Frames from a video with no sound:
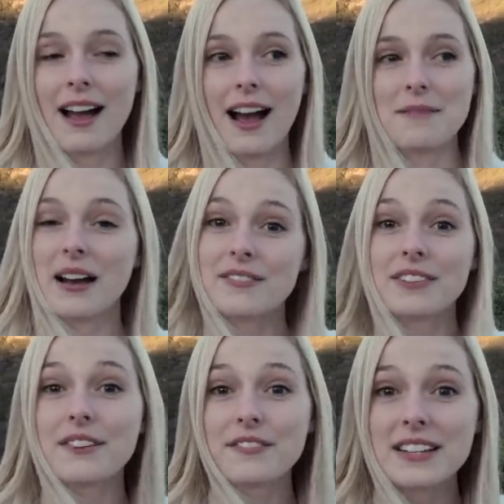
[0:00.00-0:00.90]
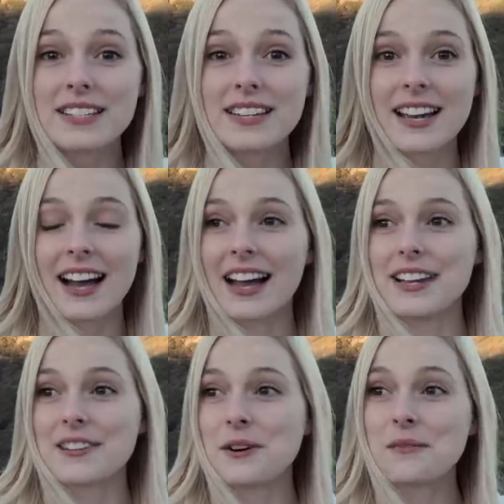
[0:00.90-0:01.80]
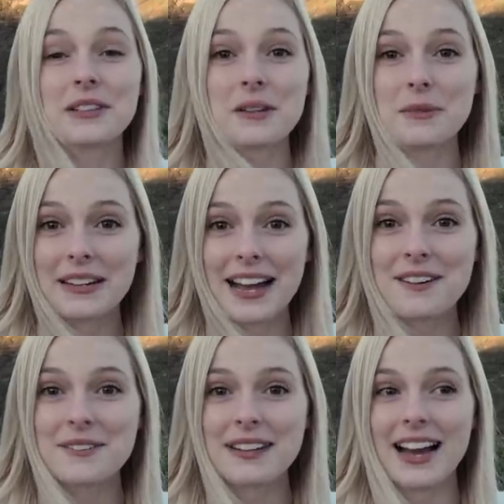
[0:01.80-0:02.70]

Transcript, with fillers: I'm not very fit, I don't really work out,